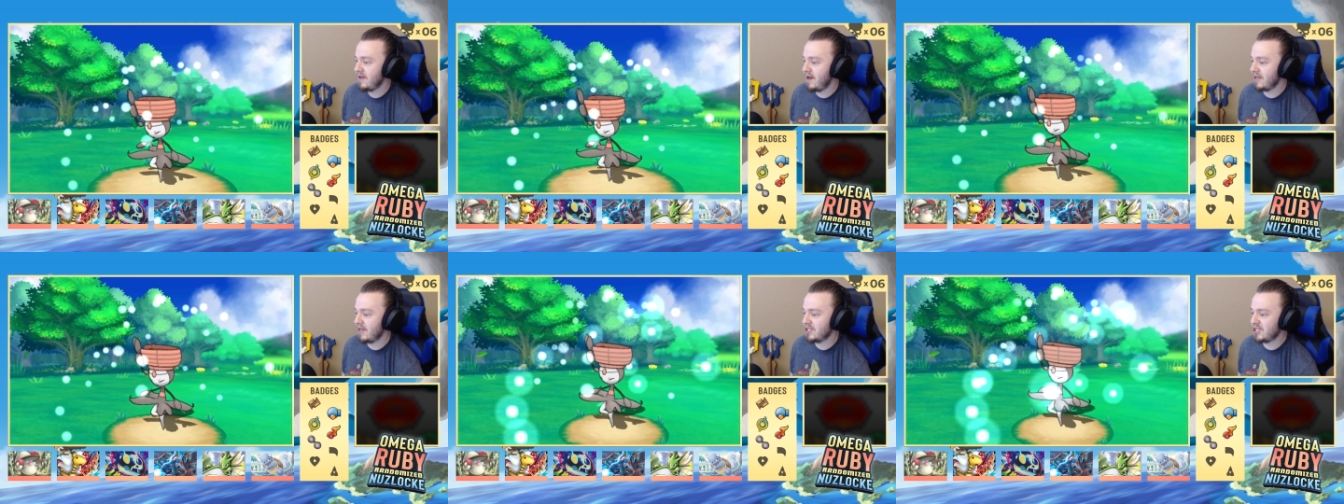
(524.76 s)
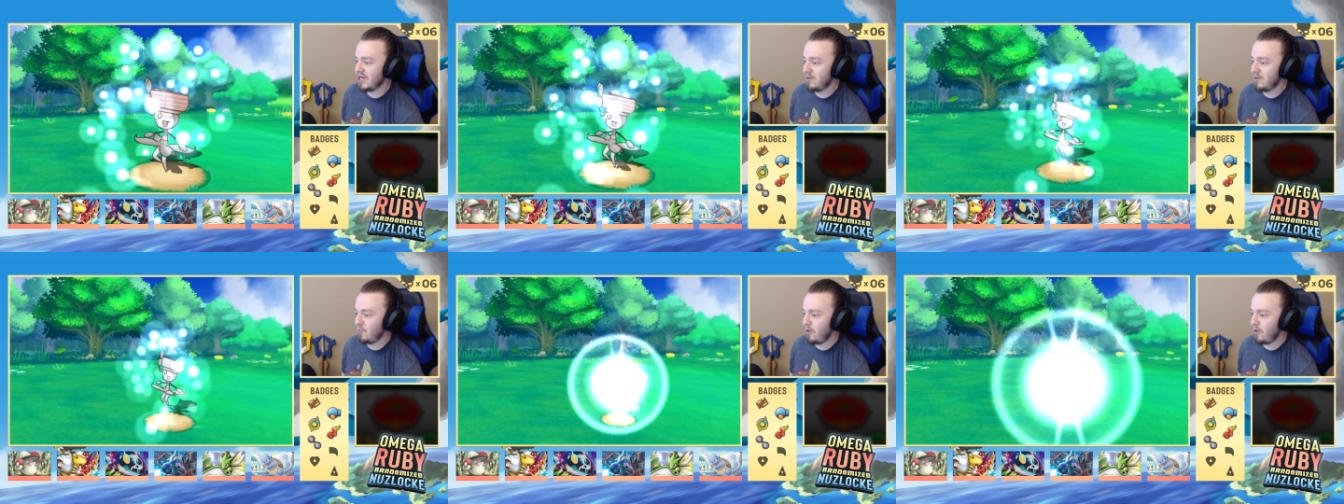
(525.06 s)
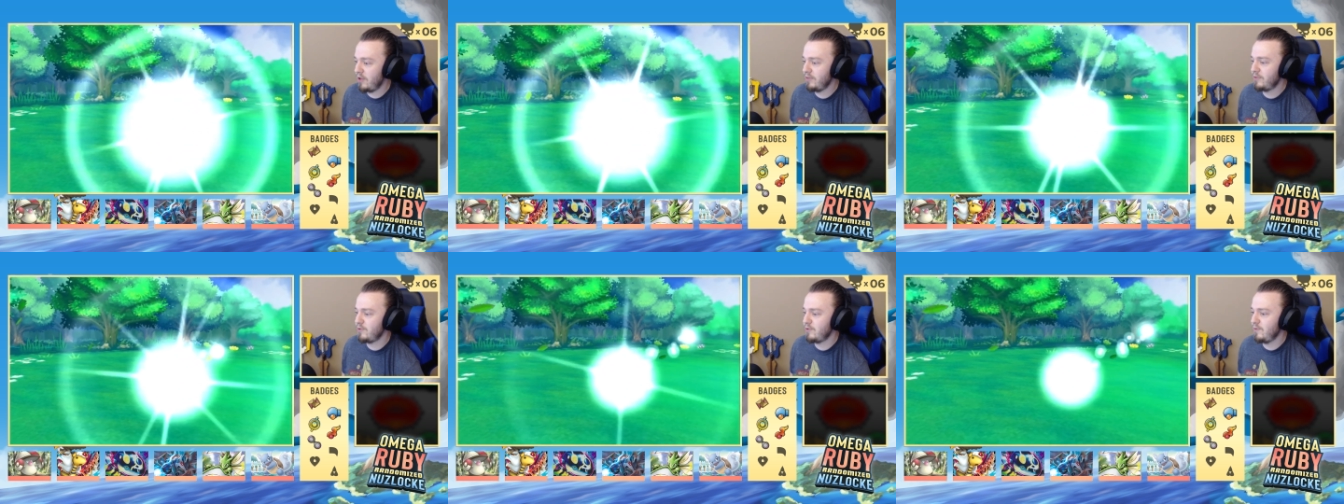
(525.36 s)
Gen
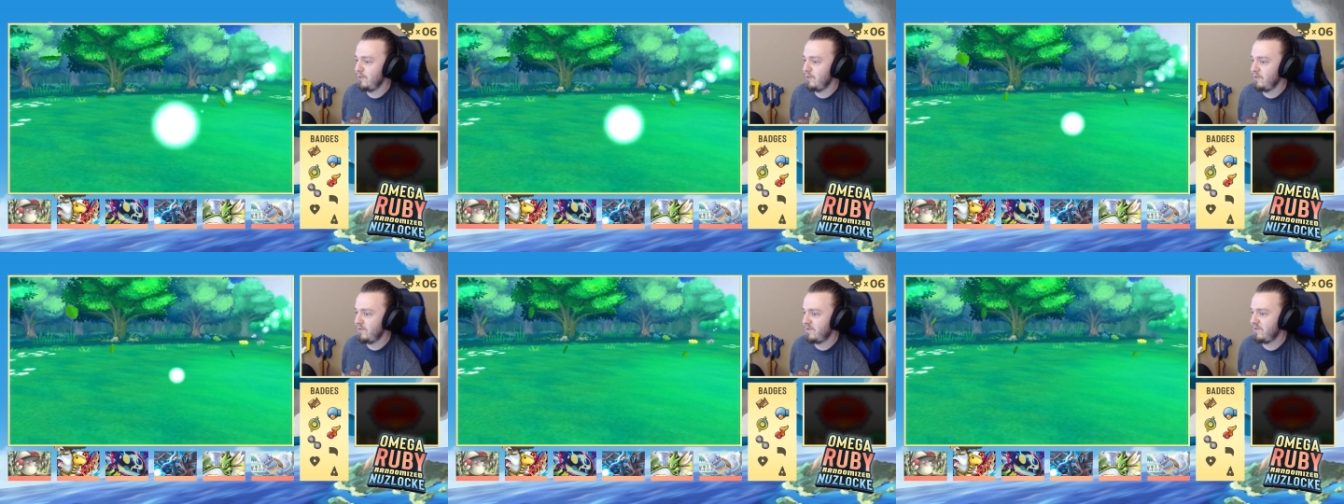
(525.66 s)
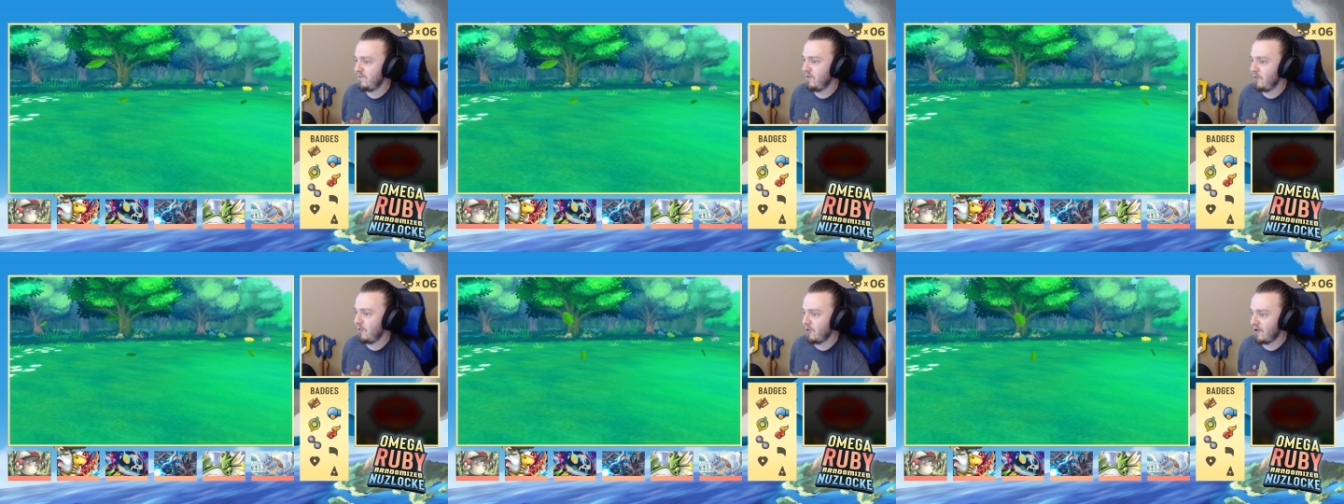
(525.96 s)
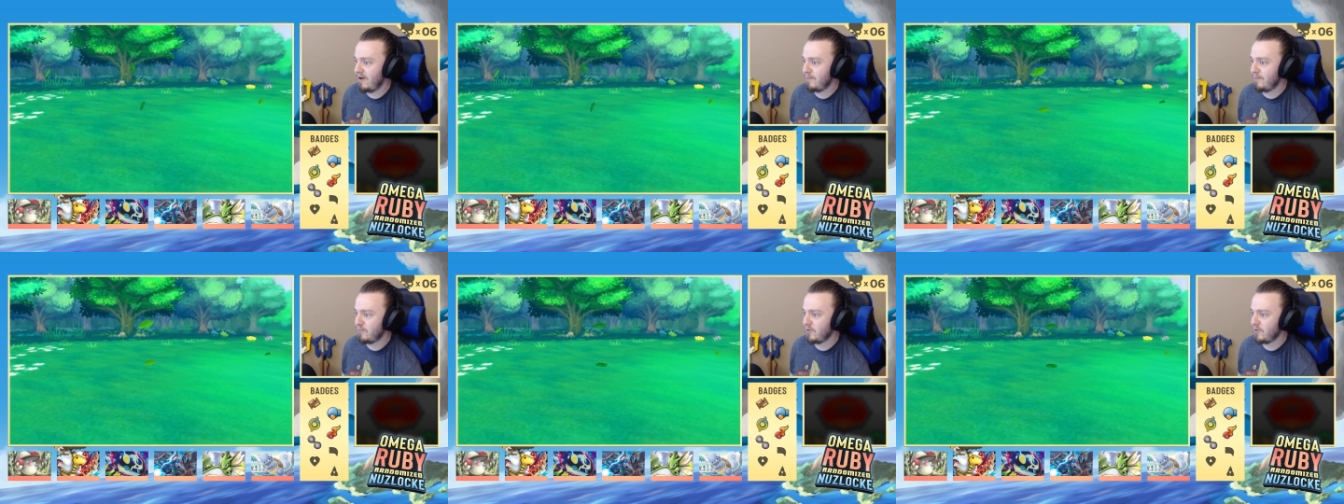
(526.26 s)
1 through
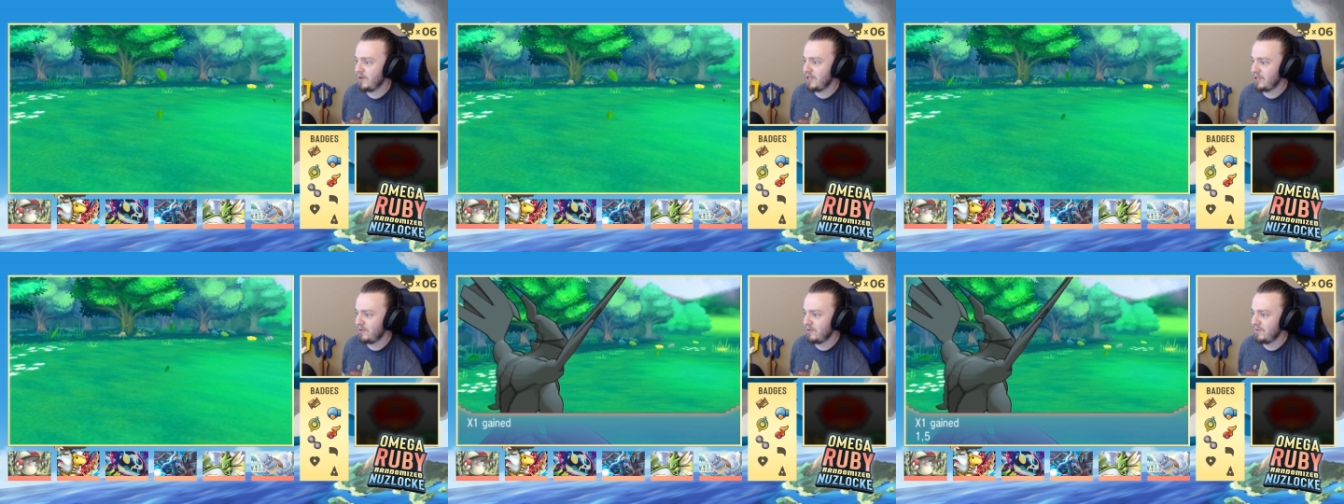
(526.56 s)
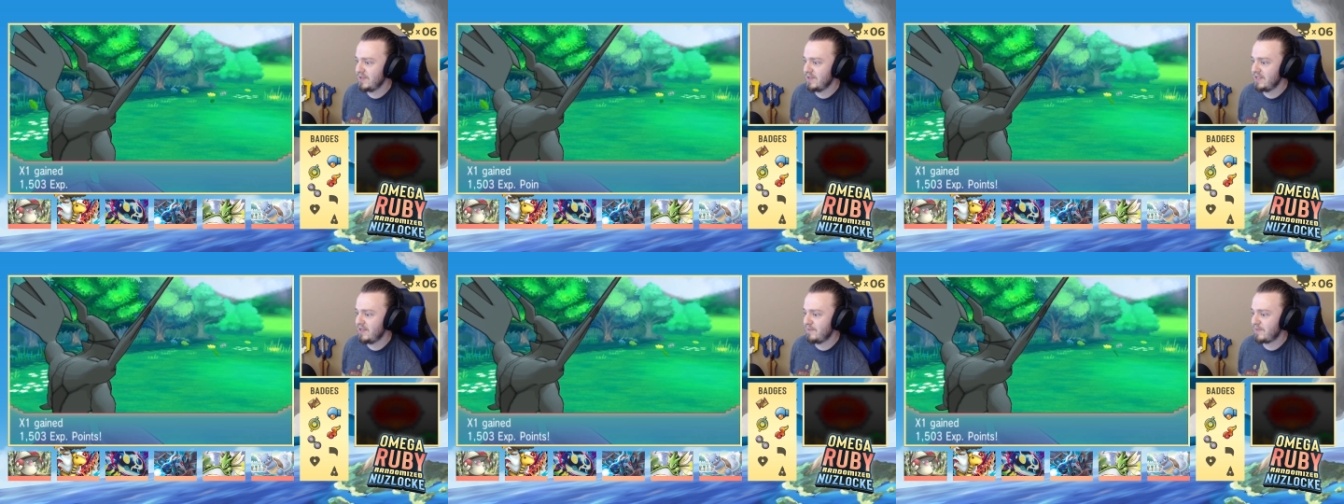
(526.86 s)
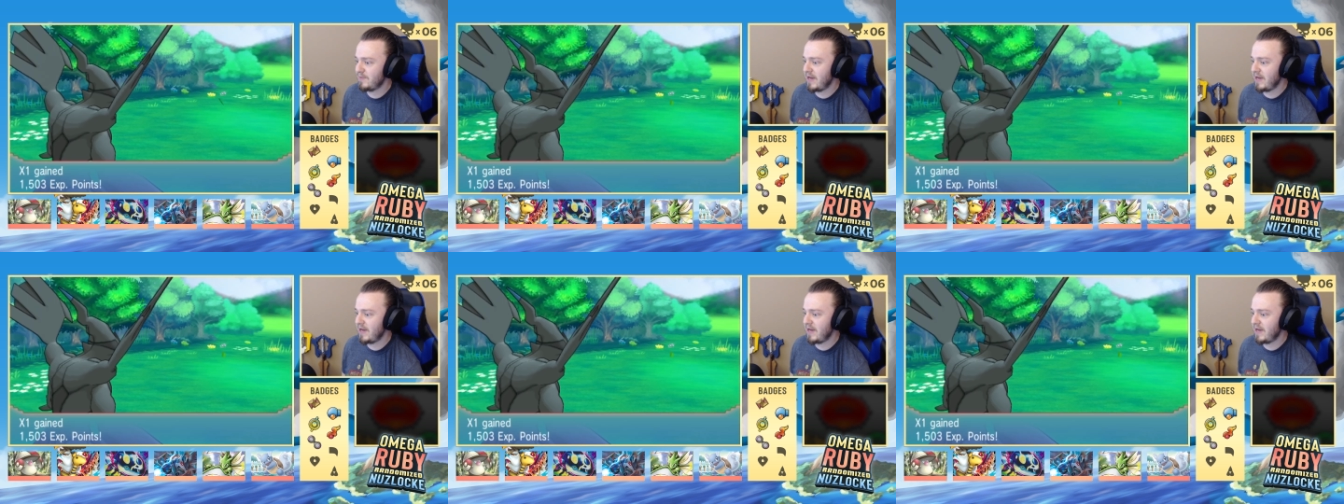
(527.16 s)
4, I'm pretty good with it.